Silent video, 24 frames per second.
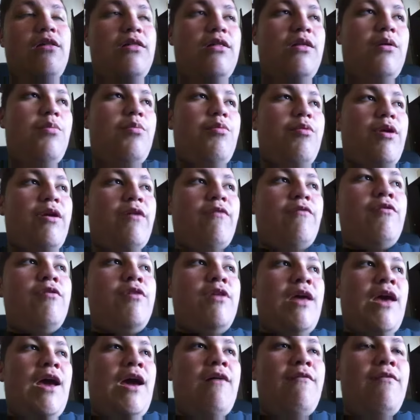that whatever
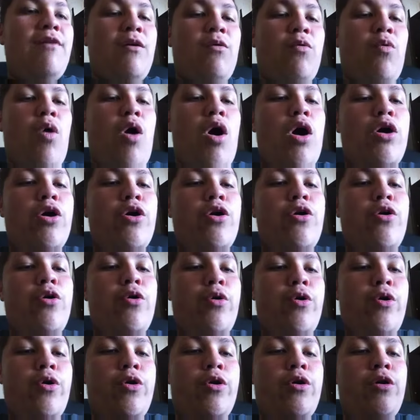they have like water
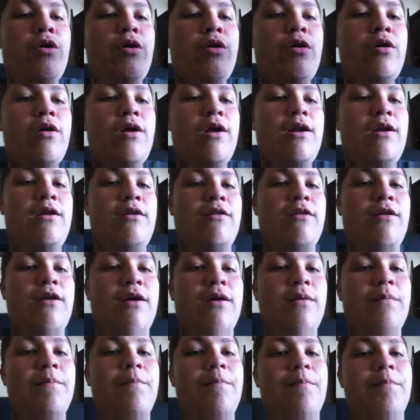or anything